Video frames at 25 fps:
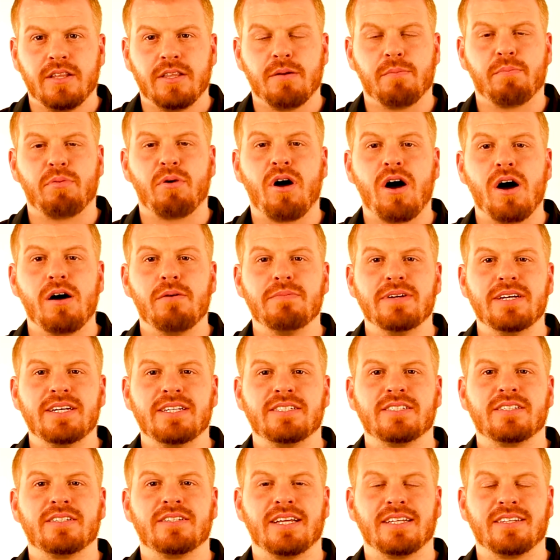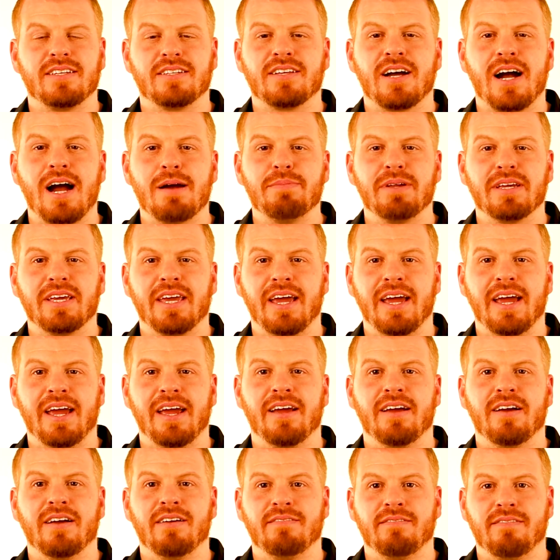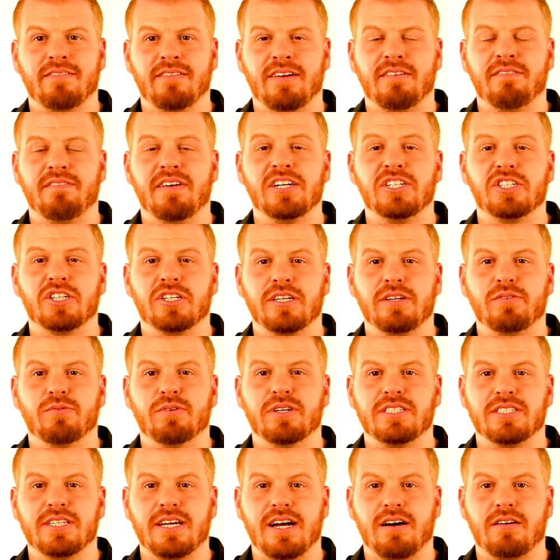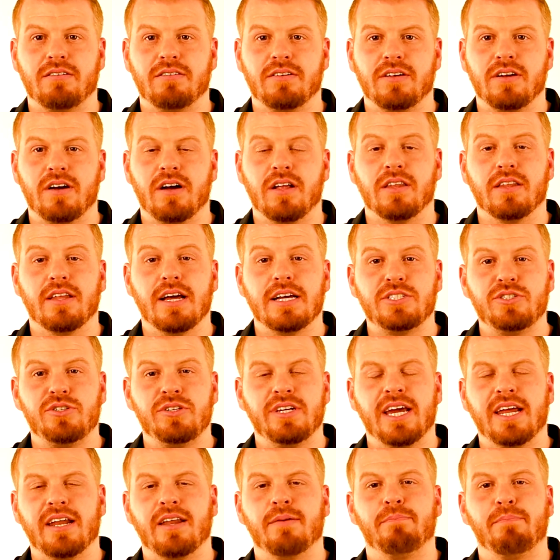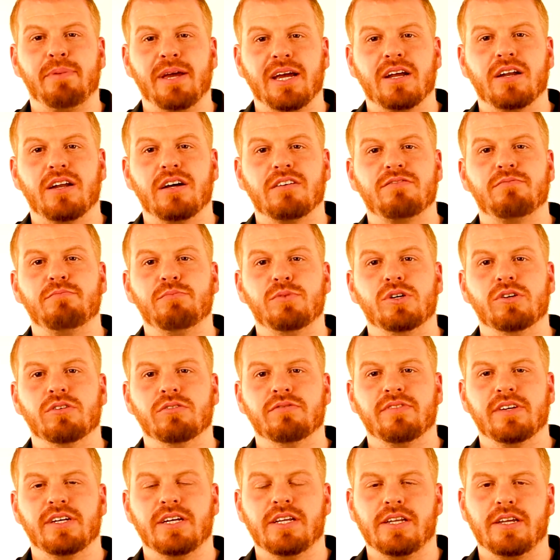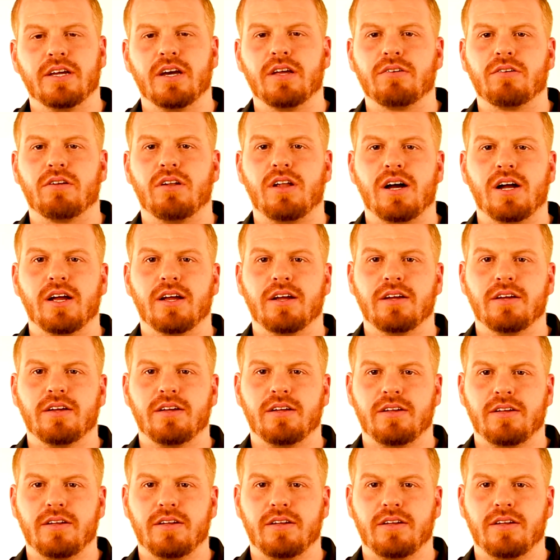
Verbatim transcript: The problem is that the time decay eventually wins out, unless you get a big enough move in the underlying.